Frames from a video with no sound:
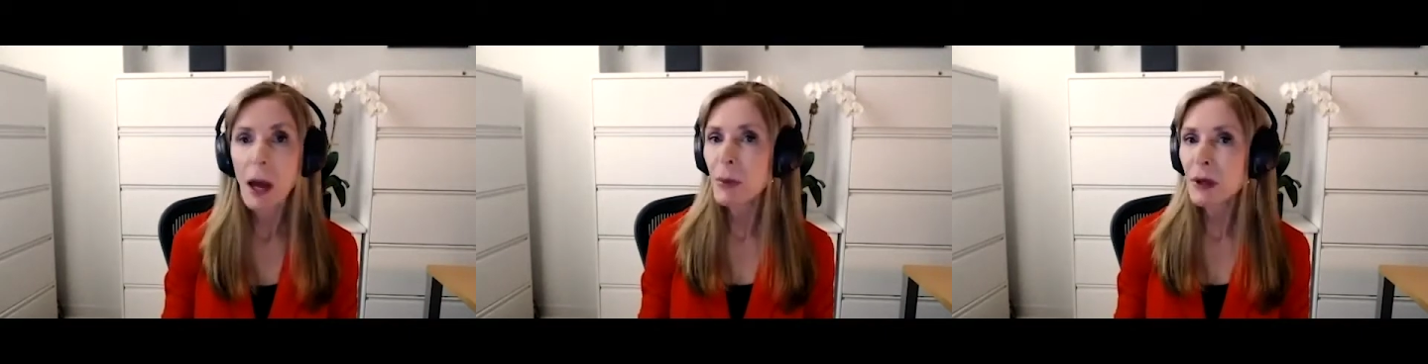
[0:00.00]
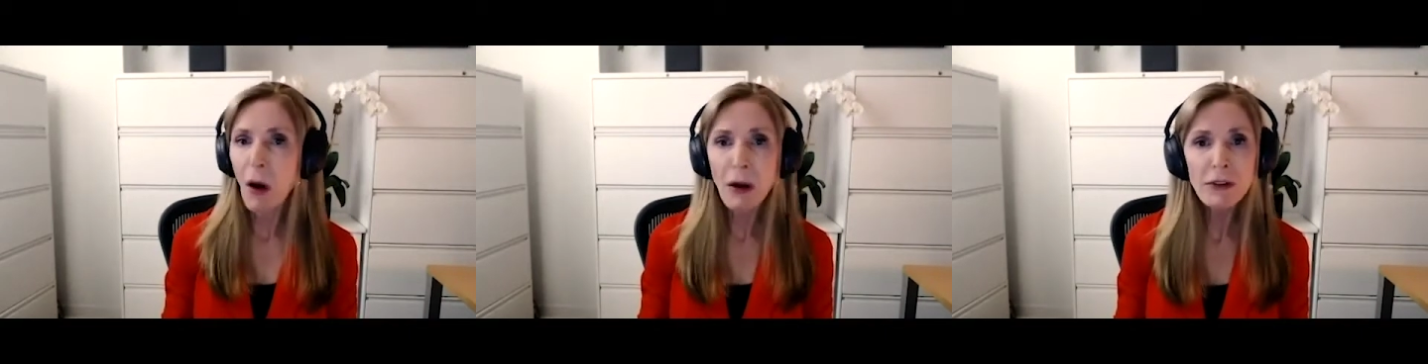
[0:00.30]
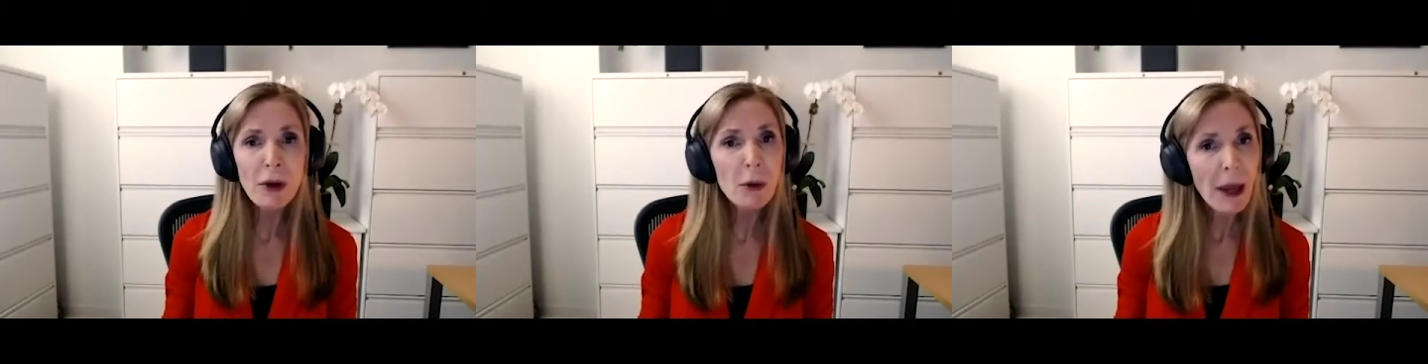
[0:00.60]
but
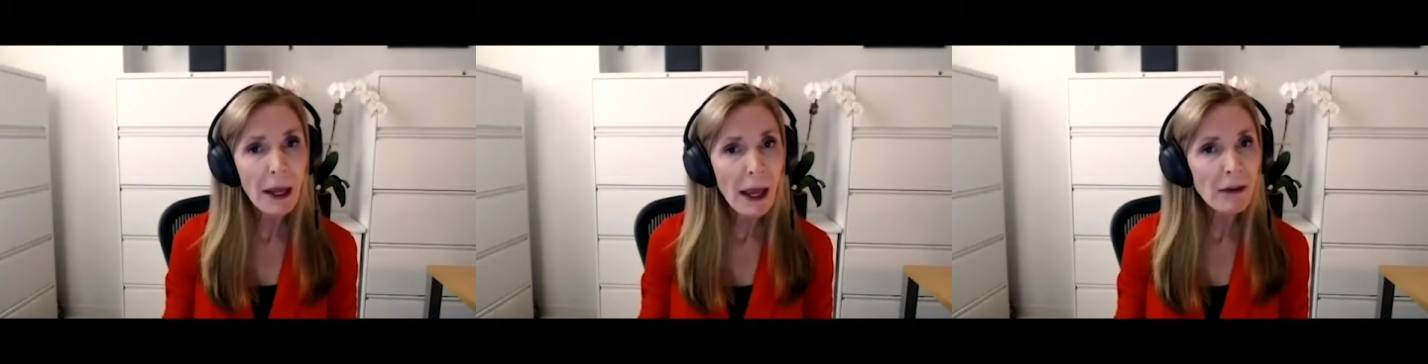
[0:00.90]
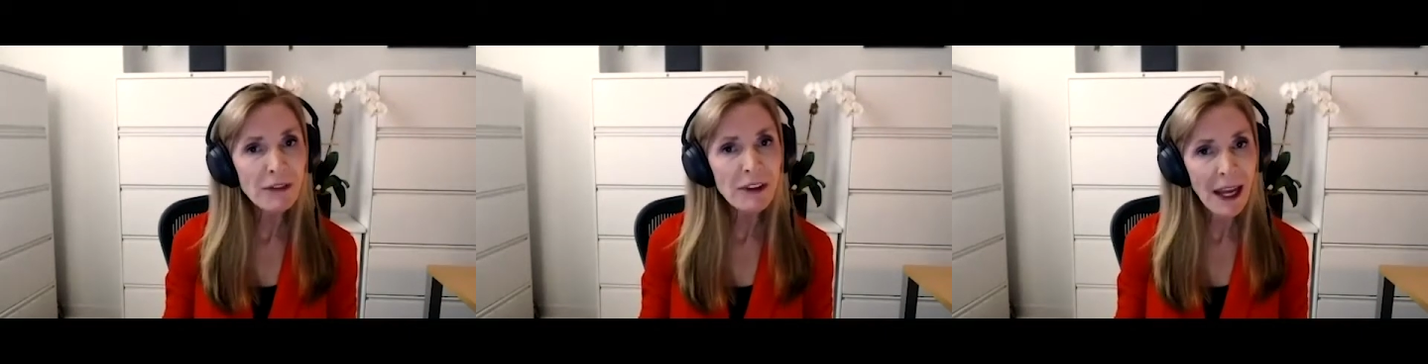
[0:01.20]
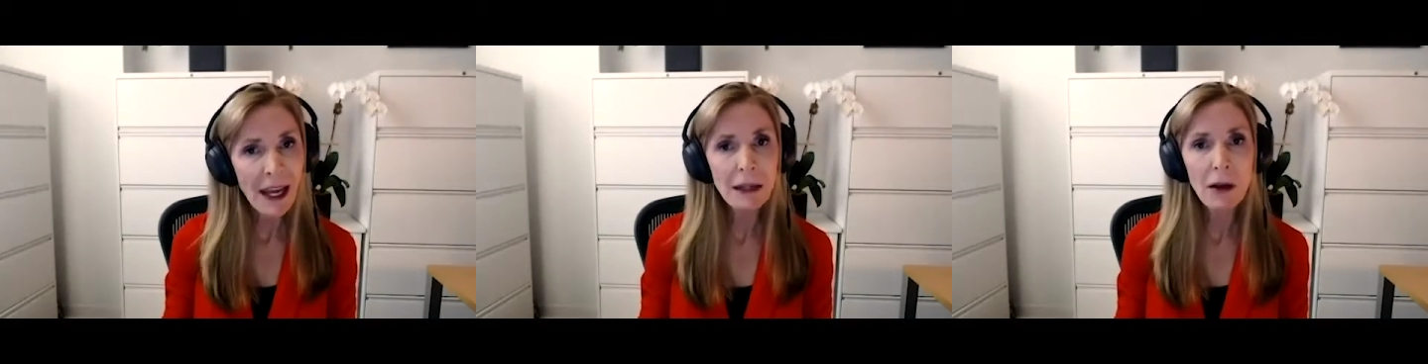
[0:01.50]
also
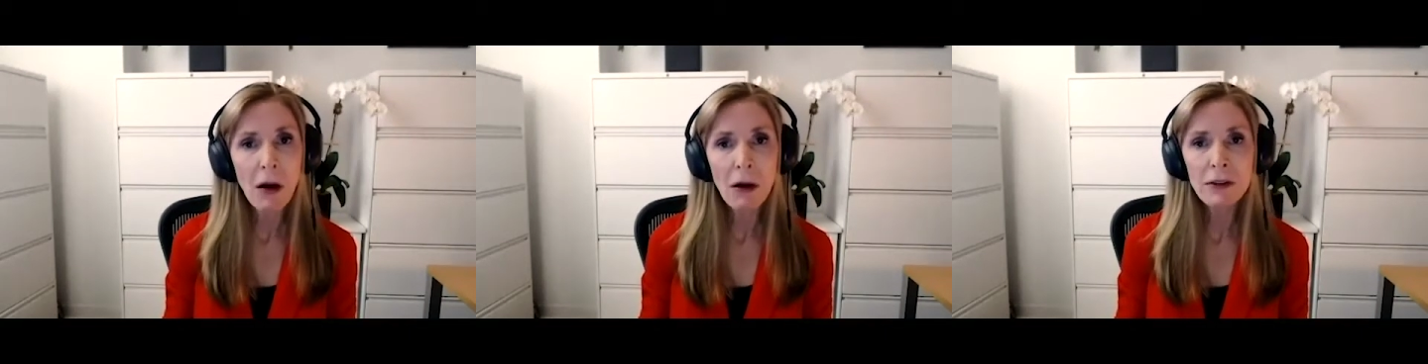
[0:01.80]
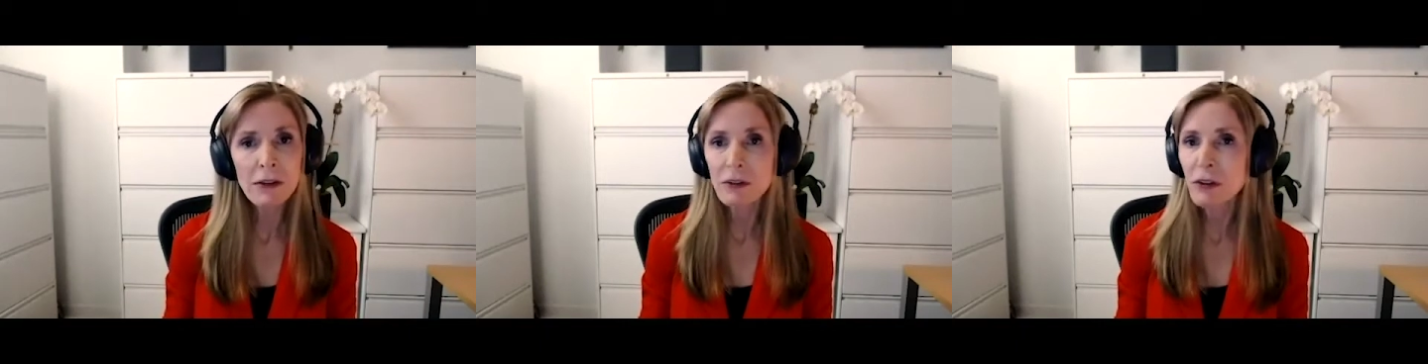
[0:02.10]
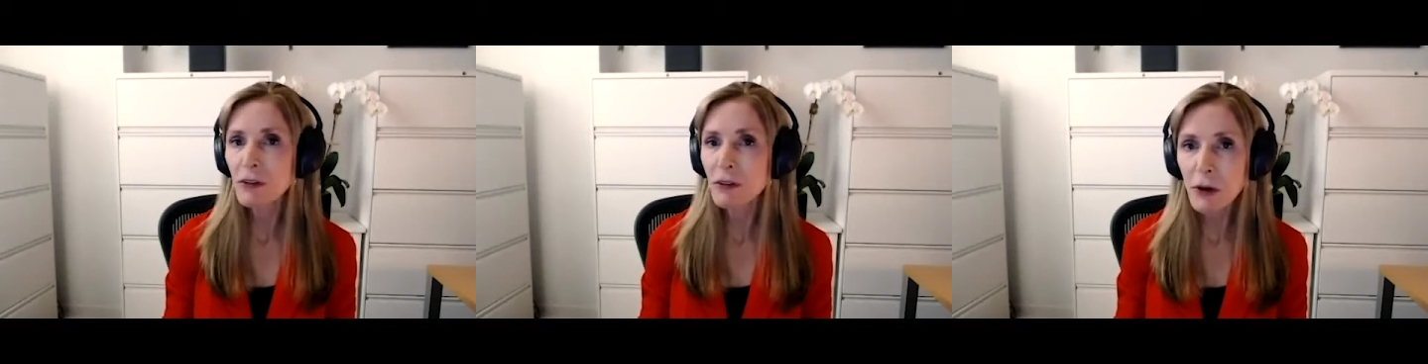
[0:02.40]
FDA laws
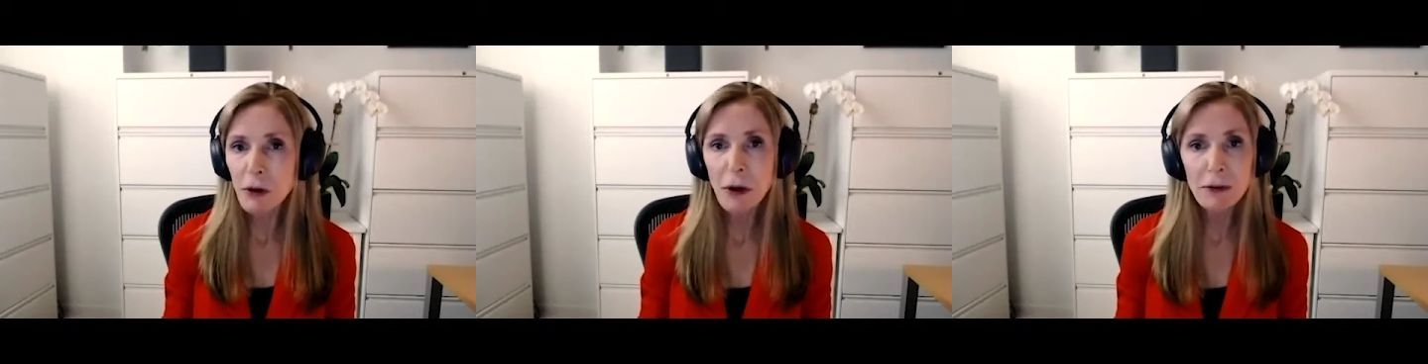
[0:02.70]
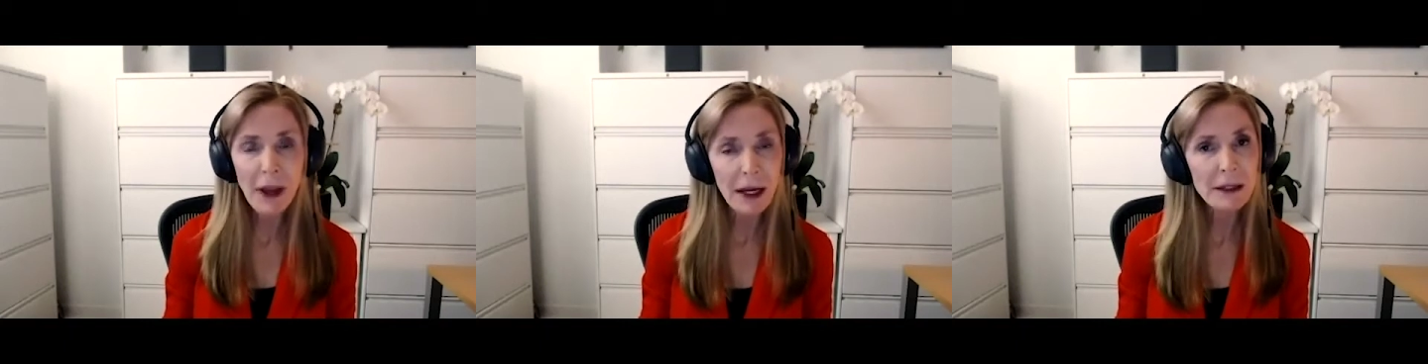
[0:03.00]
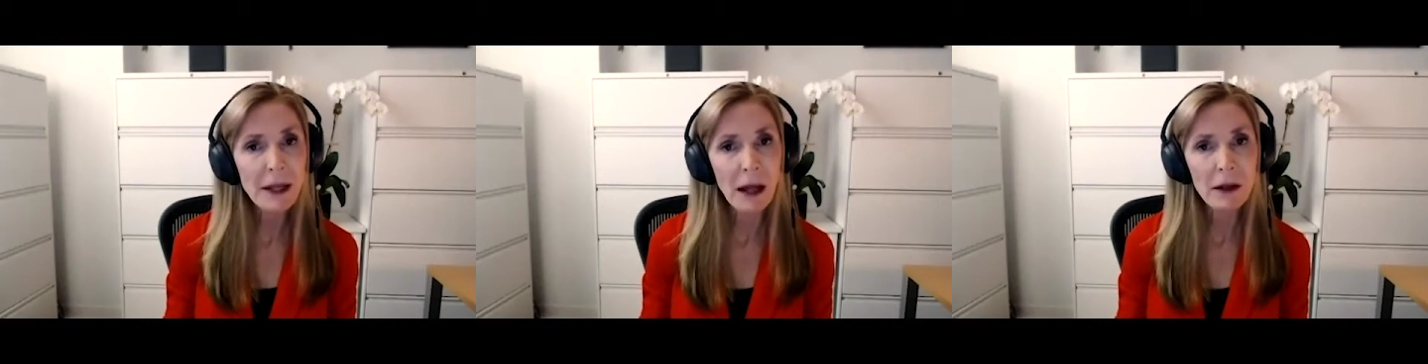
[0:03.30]
such as
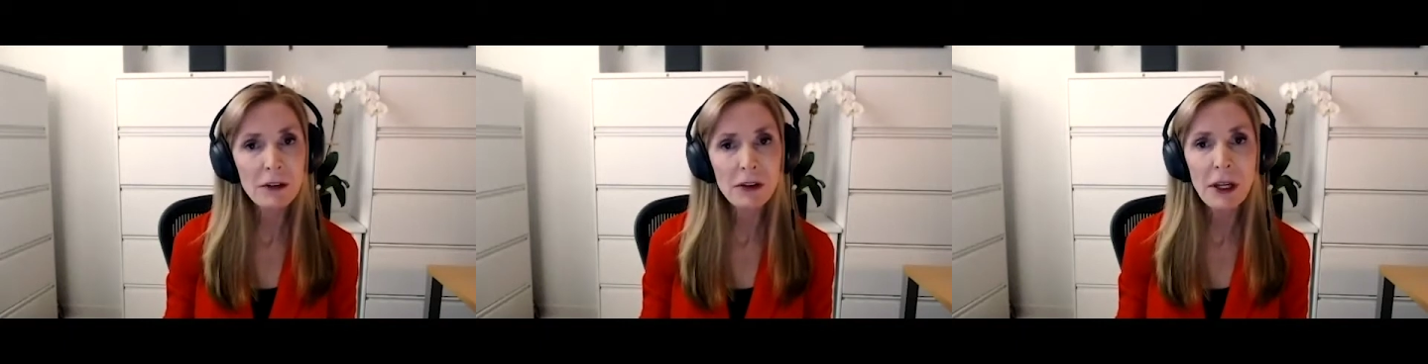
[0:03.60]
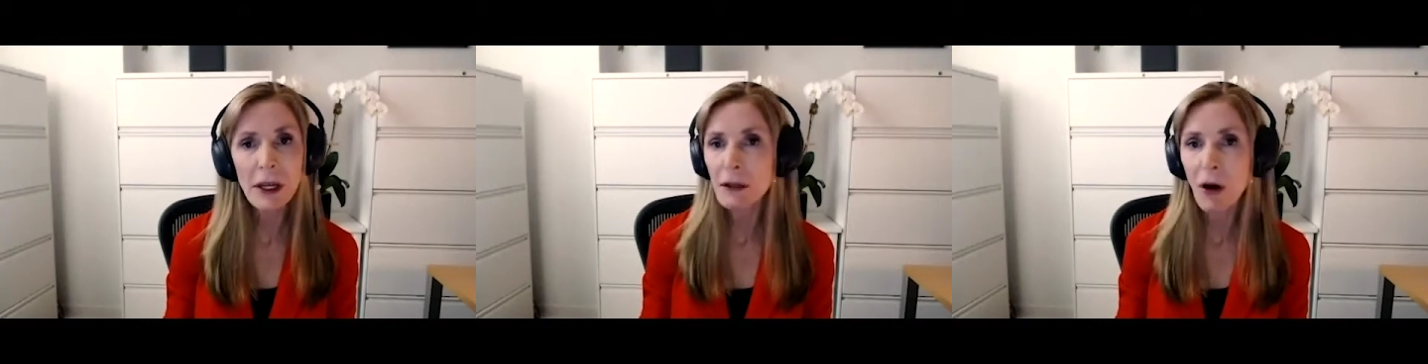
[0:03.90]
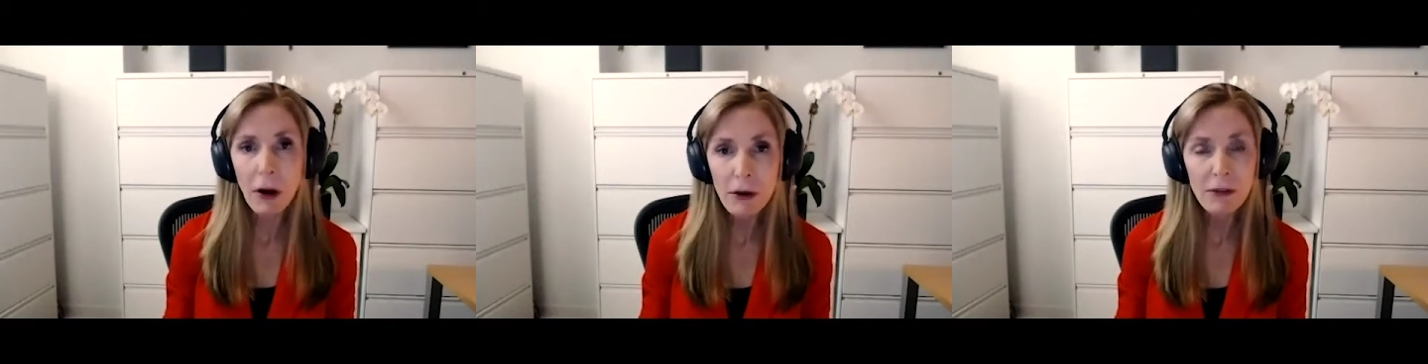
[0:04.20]
neurotechnology and
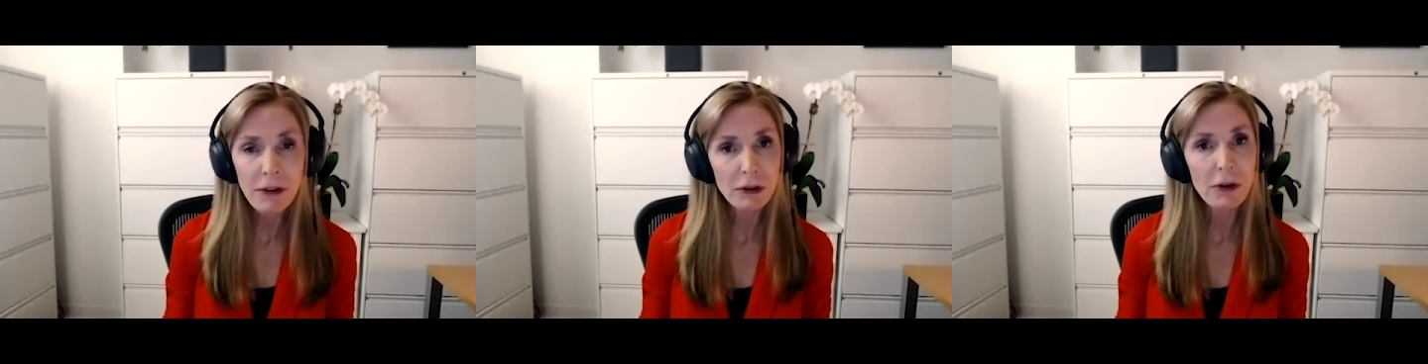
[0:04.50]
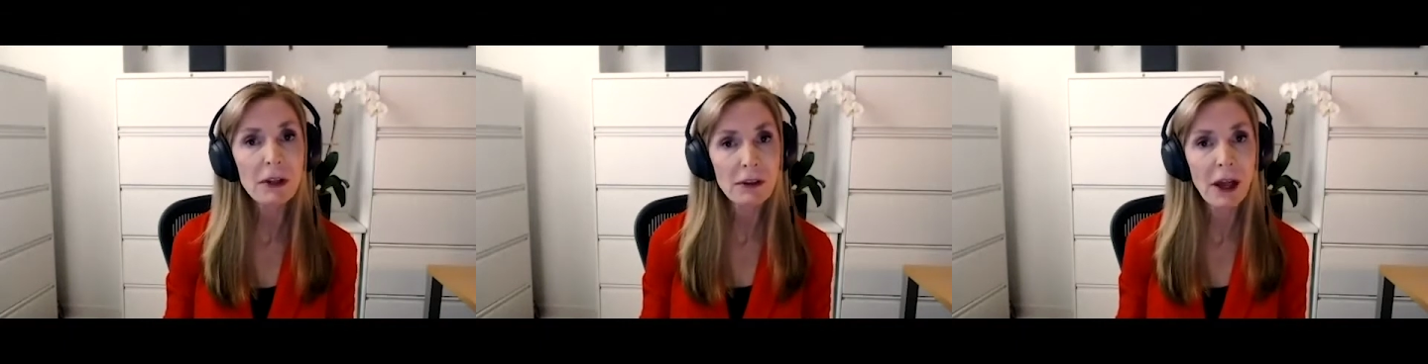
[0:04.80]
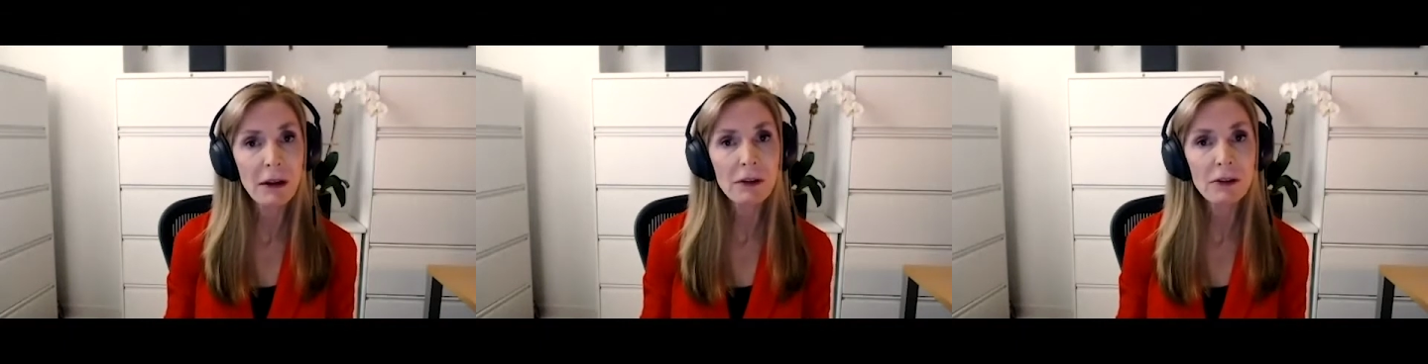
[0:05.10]
artificial
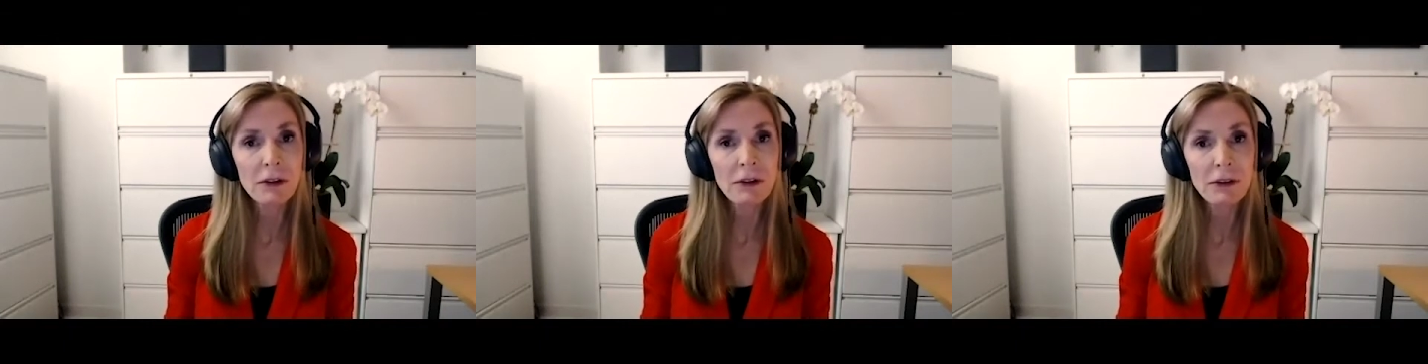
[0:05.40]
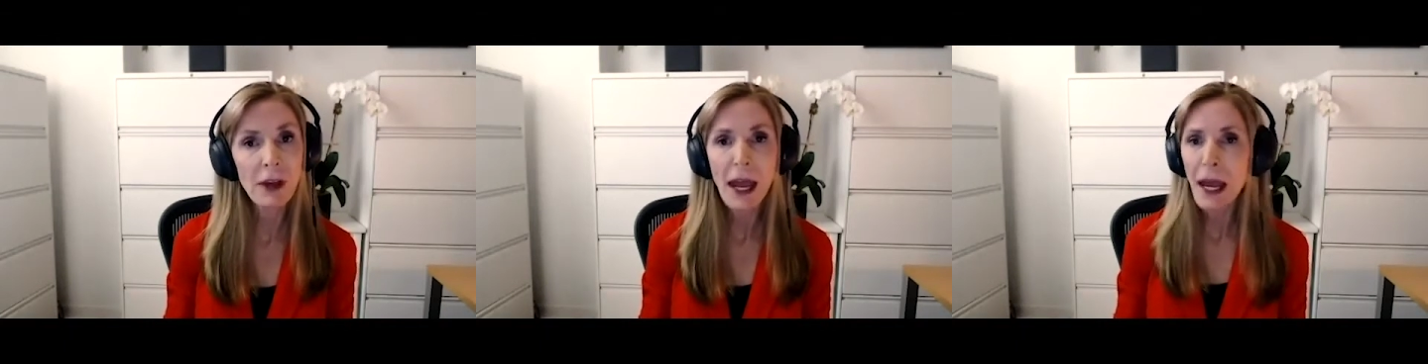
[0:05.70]
intelligence.